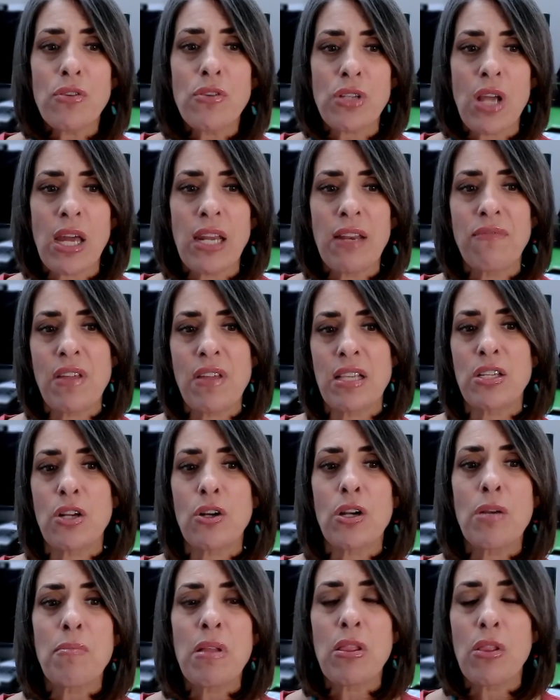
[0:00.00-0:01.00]
All those kind of
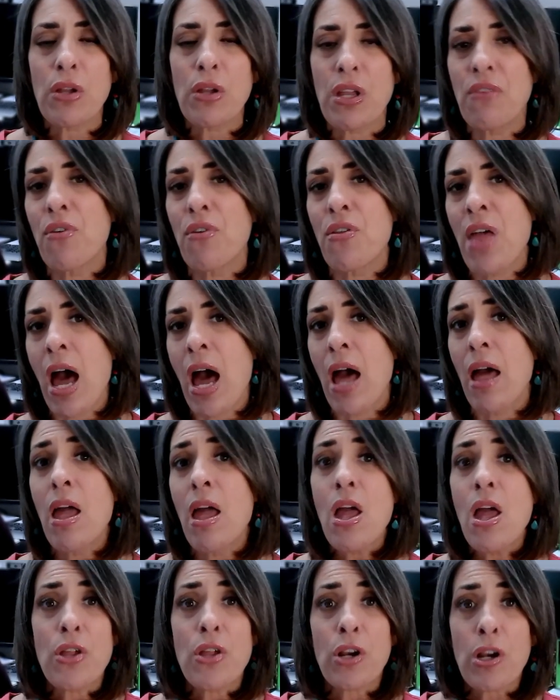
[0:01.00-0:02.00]
things. They're going to be looking for
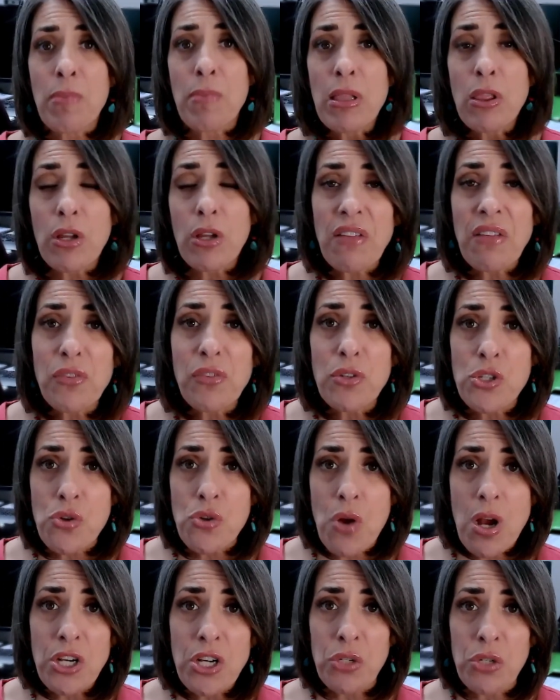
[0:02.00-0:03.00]
that. They're going to be looking
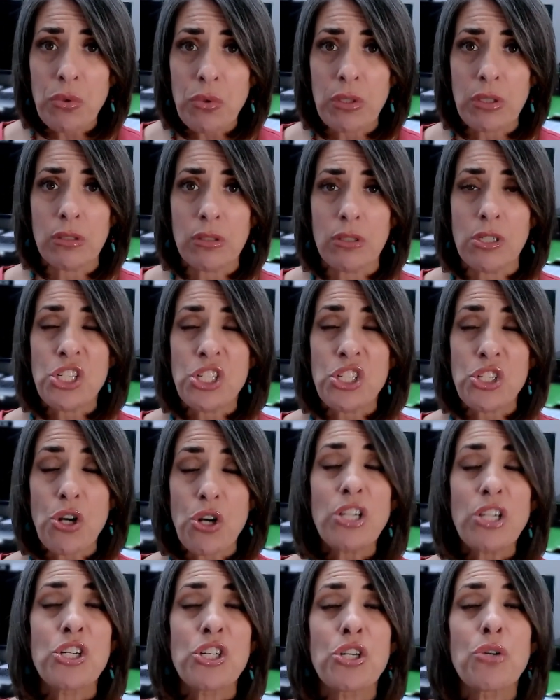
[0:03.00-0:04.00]
for structural
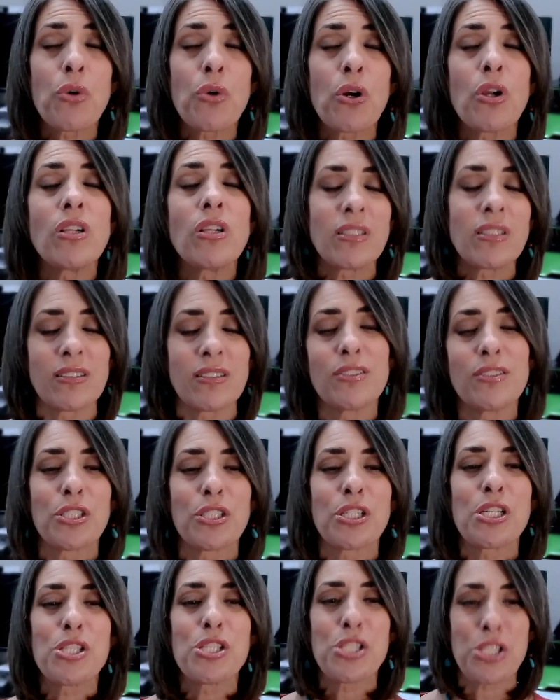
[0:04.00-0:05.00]
structural
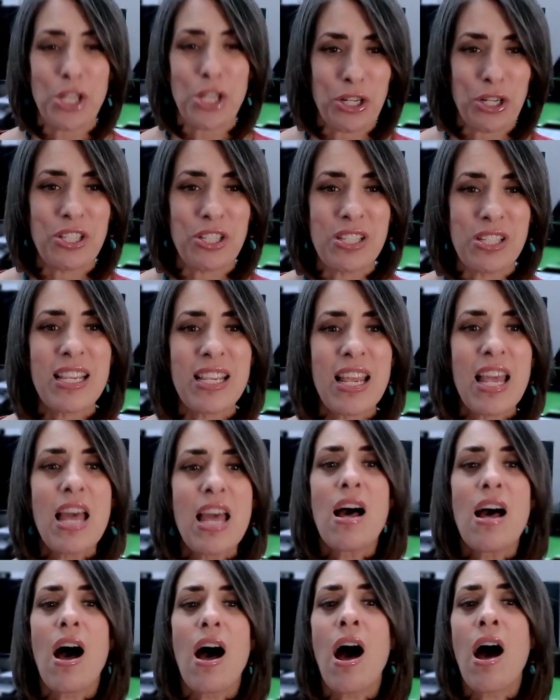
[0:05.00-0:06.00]

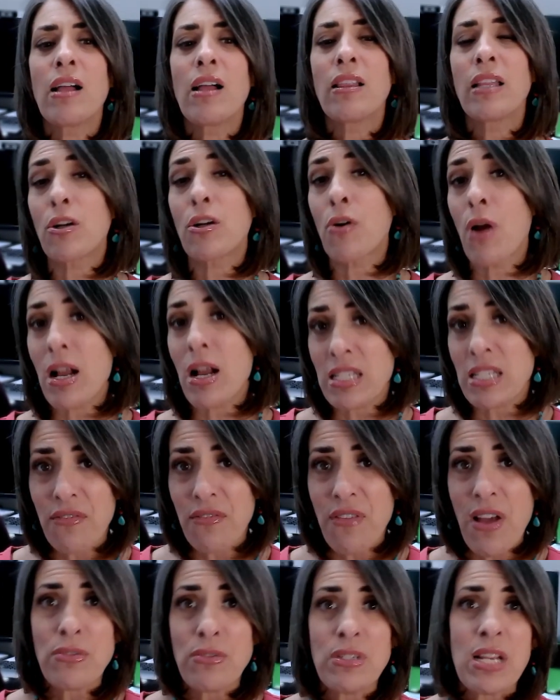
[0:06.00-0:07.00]
concerns, uh, like
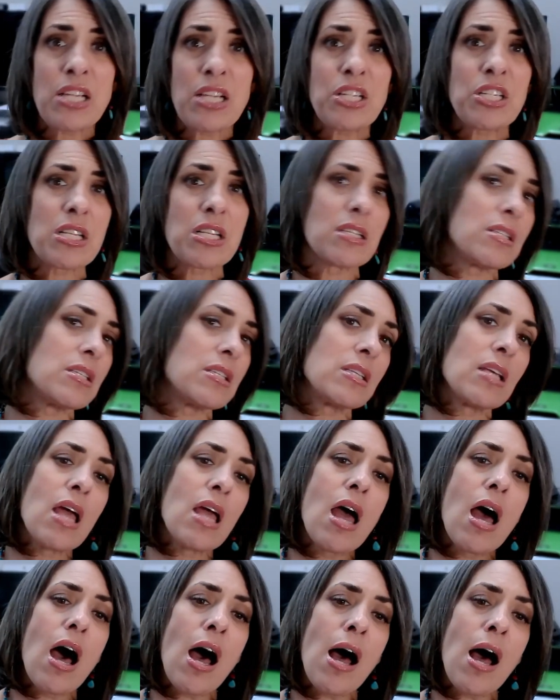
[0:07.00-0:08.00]
cracks in the
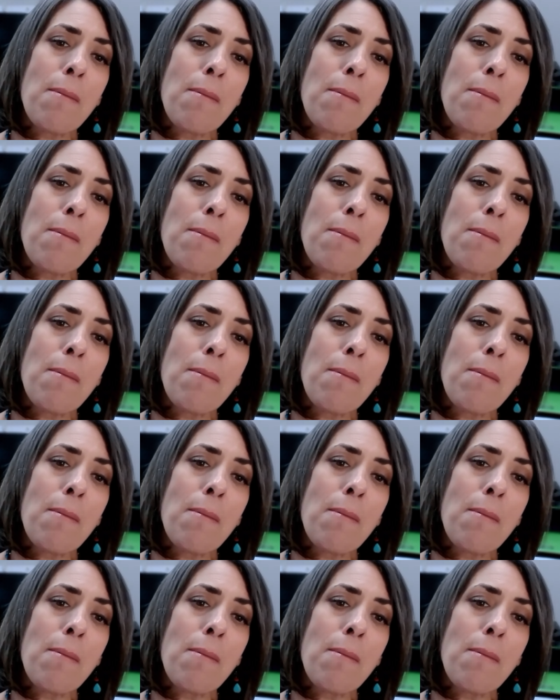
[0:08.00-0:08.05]
foundations.